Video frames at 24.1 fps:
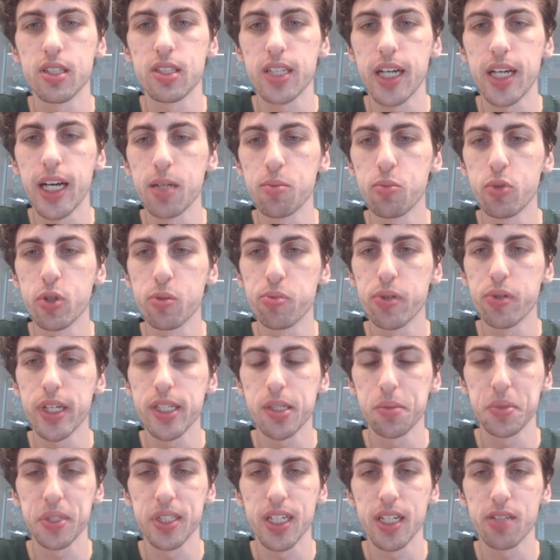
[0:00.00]
sideboard
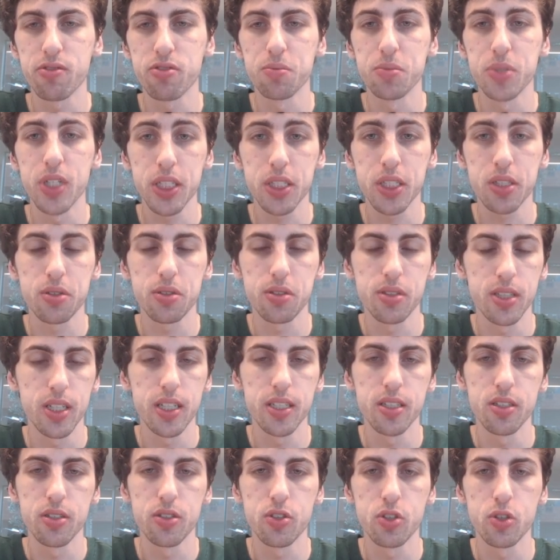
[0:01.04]
plan we got from Dusk Till
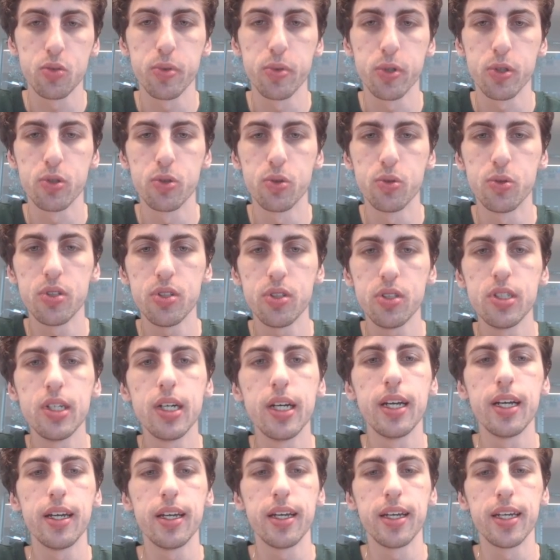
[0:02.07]
Dawn is super cool.
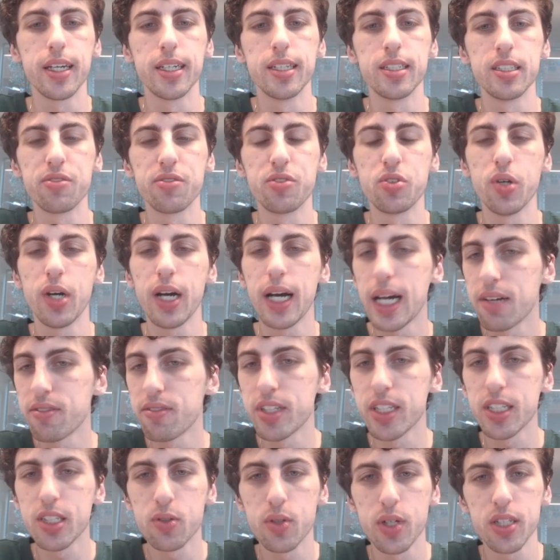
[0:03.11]
And if you have
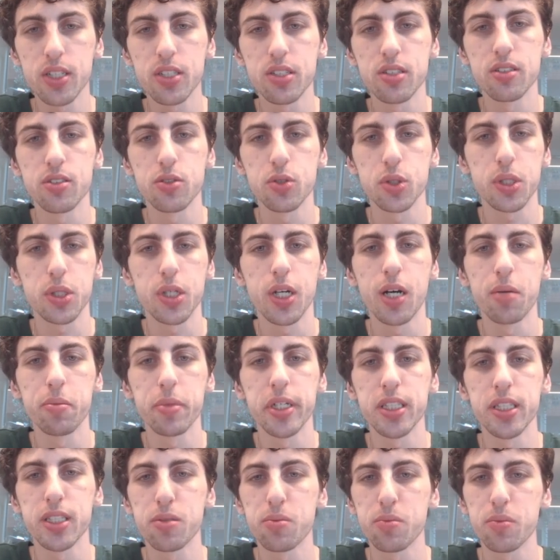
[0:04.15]
any questions or
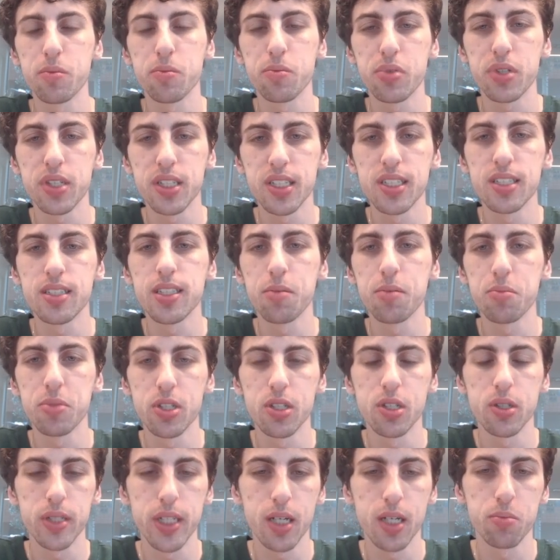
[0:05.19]
comments, please let me
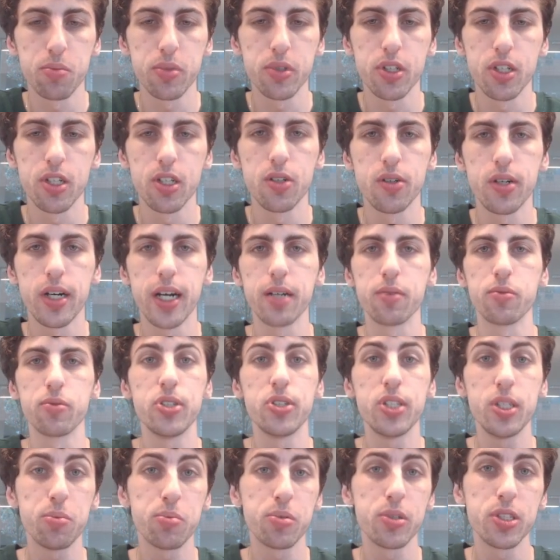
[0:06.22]
know down below. I
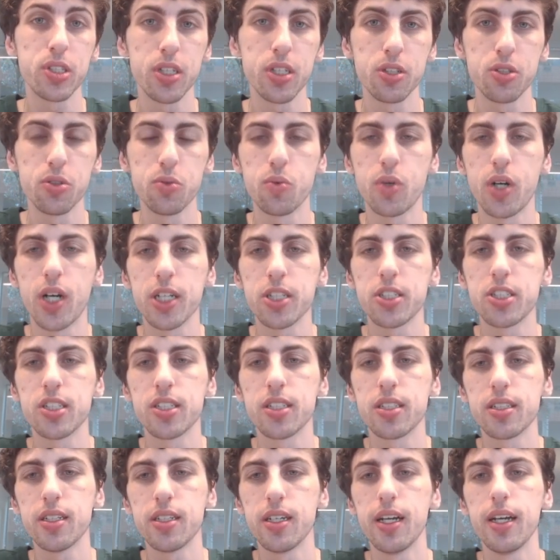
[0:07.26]
really appreciate you
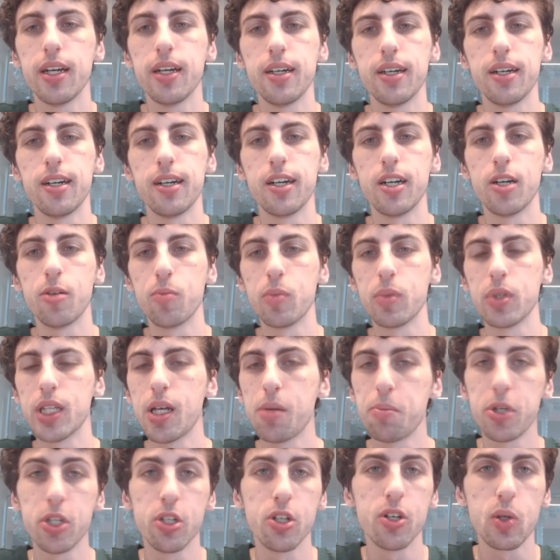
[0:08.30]
watching.
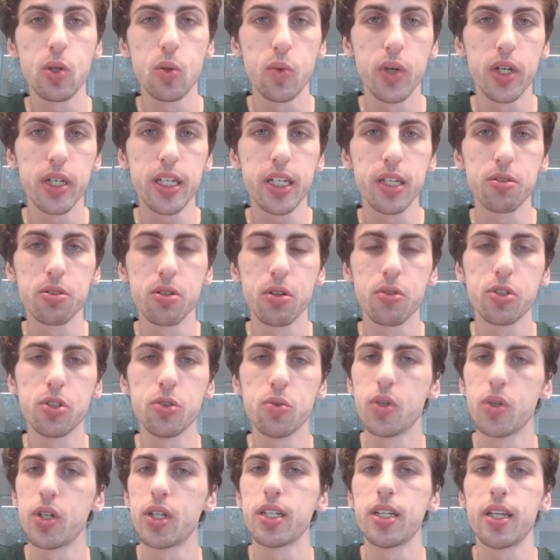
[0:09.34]
Let me know what hero
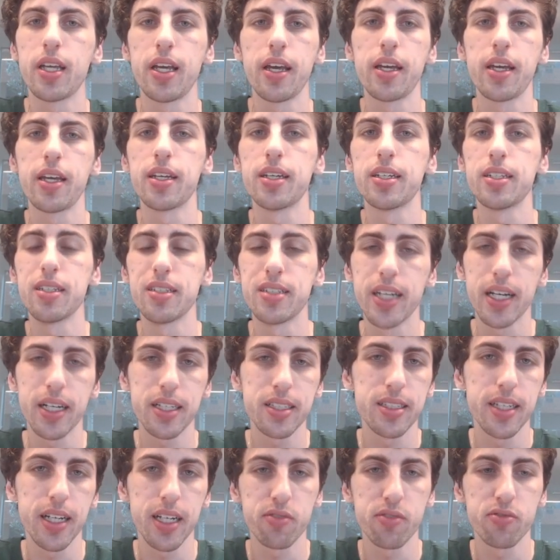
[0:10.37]
you want a
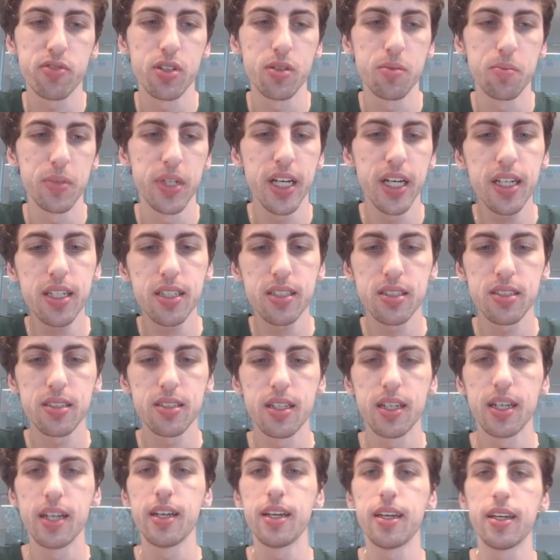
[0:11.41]
deck tech from
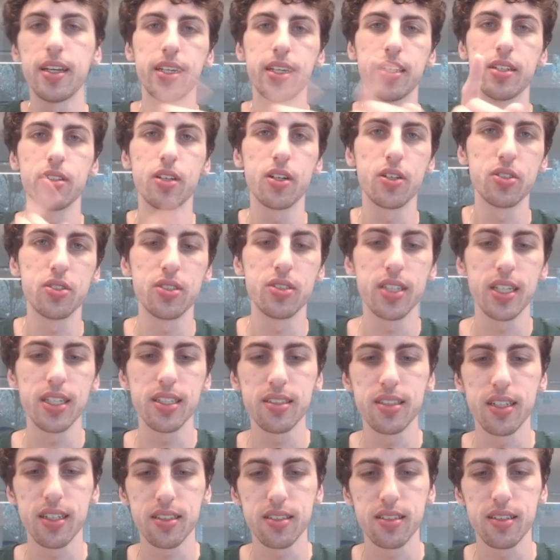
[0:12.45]
next, and I'll see you
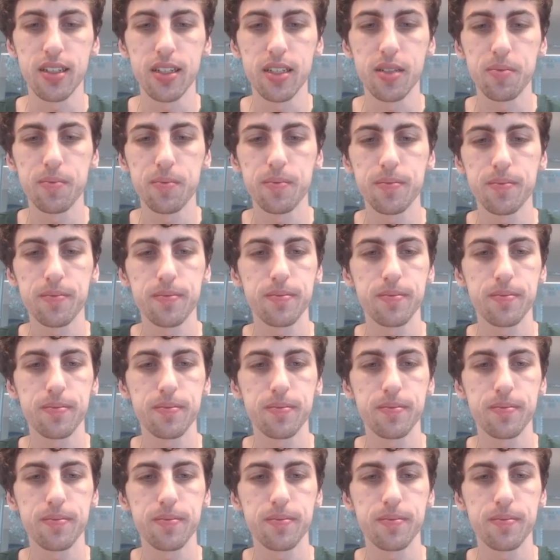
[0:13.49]
guys next time.